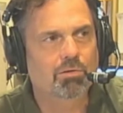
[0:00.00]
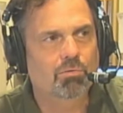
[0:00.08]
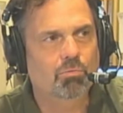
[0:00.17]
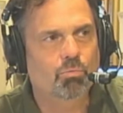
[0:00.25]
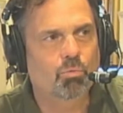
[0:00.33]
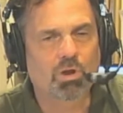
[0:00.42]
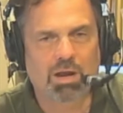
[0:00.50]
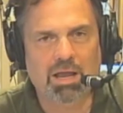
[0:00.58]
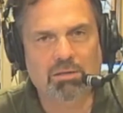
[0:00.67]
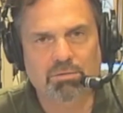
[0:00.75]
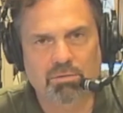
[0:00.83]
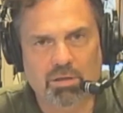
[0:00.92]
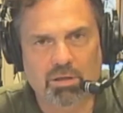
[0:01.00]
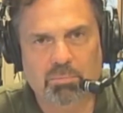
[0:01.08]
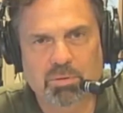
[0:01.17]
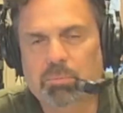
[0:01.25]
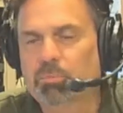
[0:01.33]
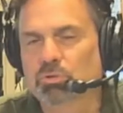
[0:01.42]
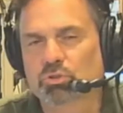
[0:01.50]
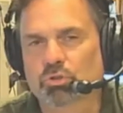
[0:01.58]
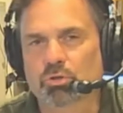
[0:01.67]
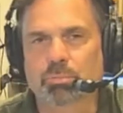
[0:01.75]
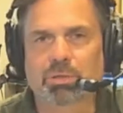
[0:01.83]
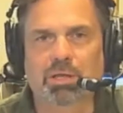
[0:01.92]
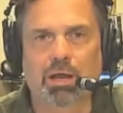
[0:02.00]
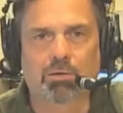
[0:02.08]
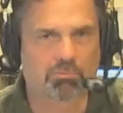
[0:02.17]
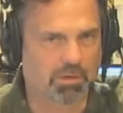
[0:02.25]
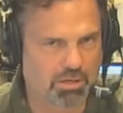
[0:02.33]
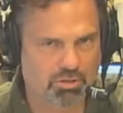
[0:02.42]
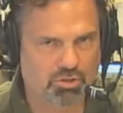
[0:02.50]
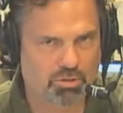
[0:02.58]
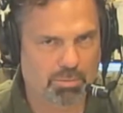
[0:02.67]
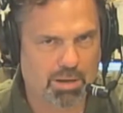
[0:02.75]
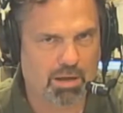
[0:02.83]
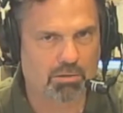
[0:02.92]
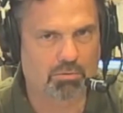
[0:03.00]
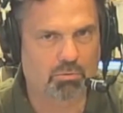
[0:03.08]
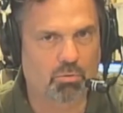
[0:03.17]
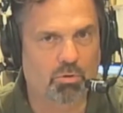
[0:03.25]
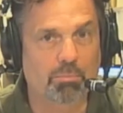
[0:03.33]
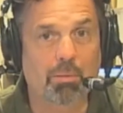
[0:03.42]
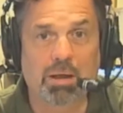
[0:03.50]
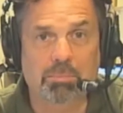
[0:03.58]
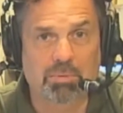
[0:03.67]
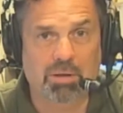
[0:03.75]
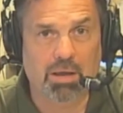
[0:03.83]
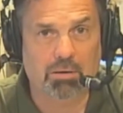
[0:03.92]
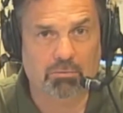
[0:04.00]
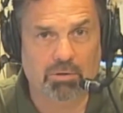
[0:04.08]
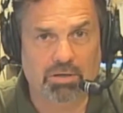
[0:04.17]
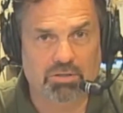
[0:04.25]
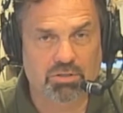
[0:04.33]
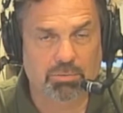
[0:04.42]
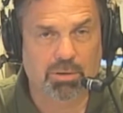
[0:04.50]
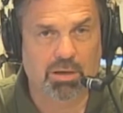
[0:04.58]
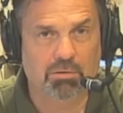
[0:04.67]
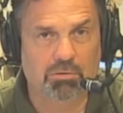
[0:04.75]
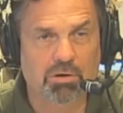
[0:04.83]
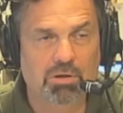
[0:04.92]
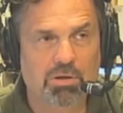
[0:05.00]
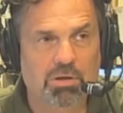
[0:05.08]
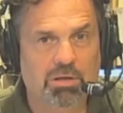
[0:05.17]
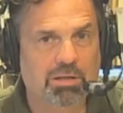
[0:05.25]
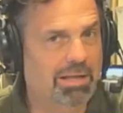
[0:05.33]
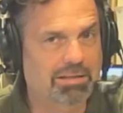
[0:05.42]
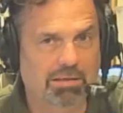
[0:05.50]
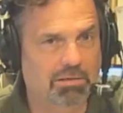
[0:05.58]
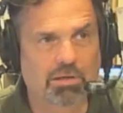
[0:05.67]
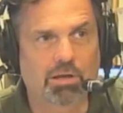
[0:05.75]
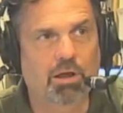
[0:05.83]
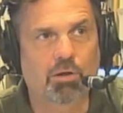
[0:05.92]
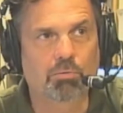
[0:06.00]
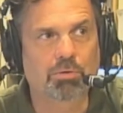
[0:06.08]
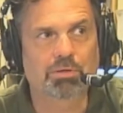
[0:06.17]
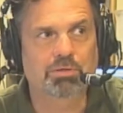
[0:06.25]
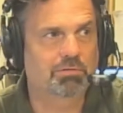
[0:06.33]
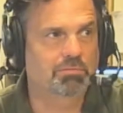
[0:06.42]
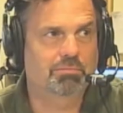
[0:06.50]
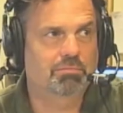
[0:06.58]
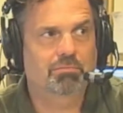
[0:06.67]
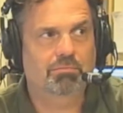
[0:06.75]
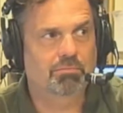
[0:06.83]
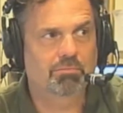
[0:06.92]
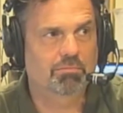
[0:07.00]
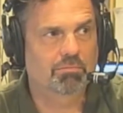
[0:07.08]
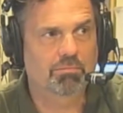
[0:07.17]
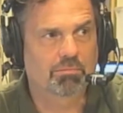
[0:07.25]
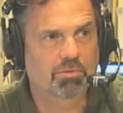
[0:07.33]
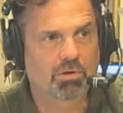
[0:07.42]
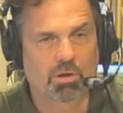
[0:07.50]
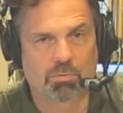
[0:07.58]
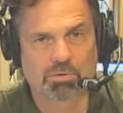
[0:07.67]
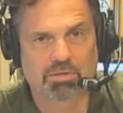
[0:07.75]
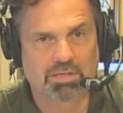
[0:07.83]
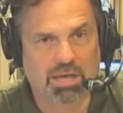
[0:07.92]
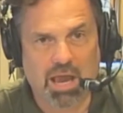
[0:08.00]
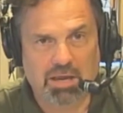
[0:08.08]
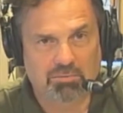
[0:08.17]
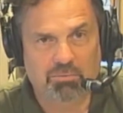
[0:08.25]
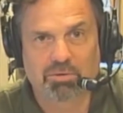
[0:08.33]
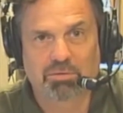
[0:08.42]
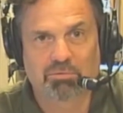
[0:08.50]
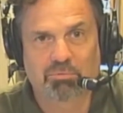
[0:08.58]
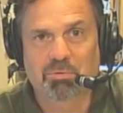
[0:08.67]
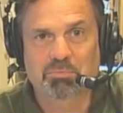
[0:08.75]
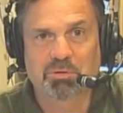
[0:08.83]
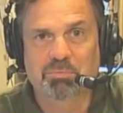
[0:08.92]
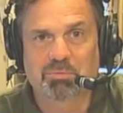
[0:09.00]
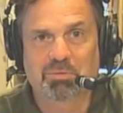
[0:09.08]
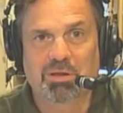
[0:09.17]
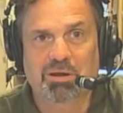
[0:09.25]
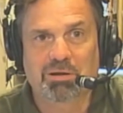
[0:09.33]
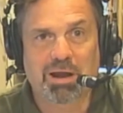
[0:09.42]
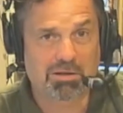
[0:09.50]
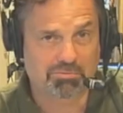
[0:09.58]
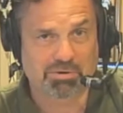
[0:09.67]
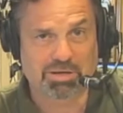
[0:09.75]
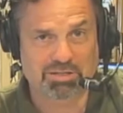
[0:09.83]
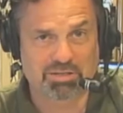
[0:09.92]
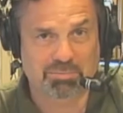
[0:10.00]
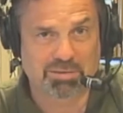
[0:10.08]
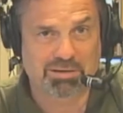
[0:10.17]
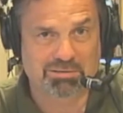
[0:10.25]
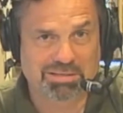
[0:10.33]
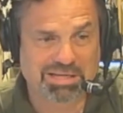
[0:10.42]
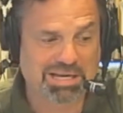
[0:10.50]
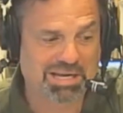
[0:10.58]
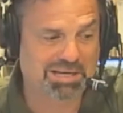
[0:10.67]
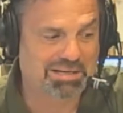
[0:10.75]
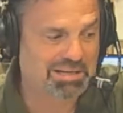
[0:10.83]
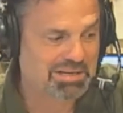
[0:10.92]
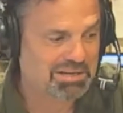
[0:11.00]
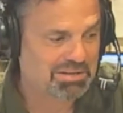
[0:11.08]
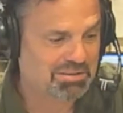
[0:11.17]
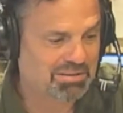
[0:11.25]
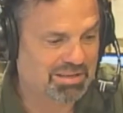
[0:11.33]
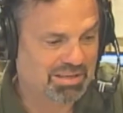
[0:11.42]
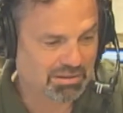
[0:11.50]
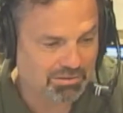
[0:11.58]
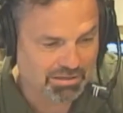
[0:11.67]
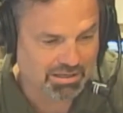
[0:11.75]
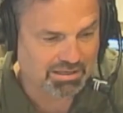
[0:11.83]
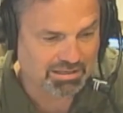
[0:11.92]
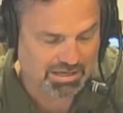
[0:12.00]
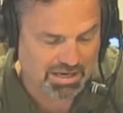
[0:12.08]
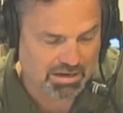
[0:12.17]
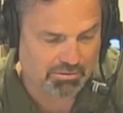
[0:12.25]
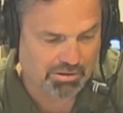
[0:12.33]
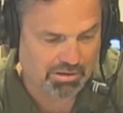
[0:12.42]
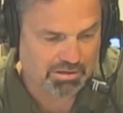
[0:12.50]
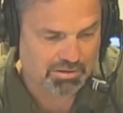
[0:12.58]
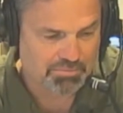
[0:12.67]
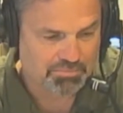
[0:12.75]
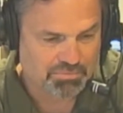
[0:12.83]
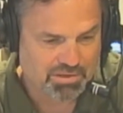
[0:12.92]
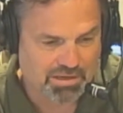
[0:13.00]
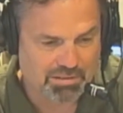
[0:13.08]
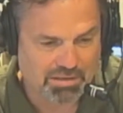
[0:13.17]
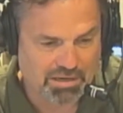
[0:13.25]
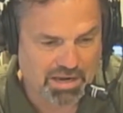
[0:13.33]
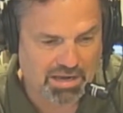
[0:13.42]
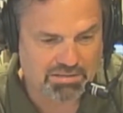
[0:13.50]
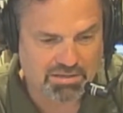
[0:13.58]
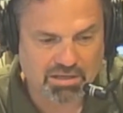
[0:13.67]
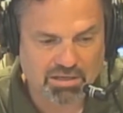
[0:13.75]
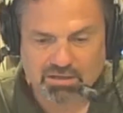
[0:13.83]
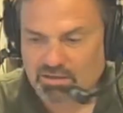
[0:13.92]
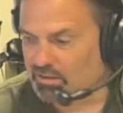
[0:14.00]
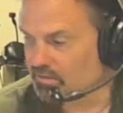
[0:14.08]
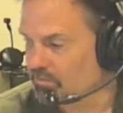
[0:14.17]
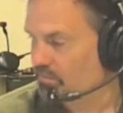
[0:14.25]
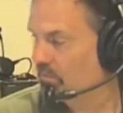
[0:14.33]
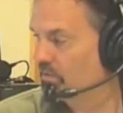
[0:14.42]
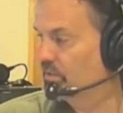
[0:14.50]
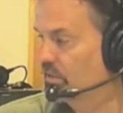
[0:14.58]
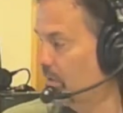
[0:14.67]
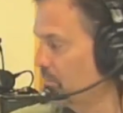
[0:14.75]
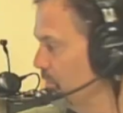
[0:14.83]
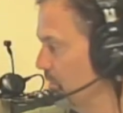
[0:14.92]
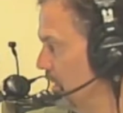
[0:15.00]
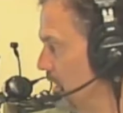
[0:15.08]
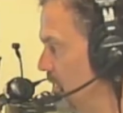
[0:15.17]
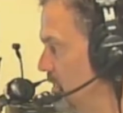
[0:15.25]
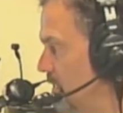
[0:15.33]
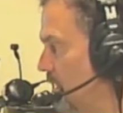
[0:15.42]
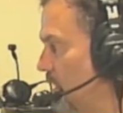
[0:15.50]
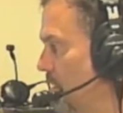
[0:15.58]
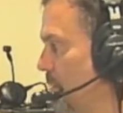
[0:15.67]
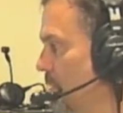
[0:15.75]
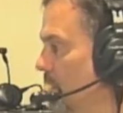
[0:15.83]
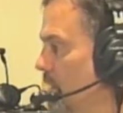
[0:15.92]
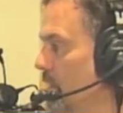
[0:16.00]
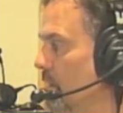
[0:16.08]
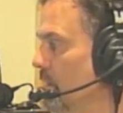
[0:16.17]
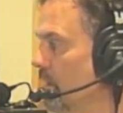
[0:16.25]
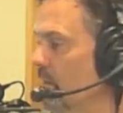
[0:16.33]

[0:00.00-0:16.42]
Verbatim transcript: what I think people should be outraged about or might be outraged about, that doesn't always coincide with what people are outraged about. And the killing in Gary and the asking uh, to the state police to come in and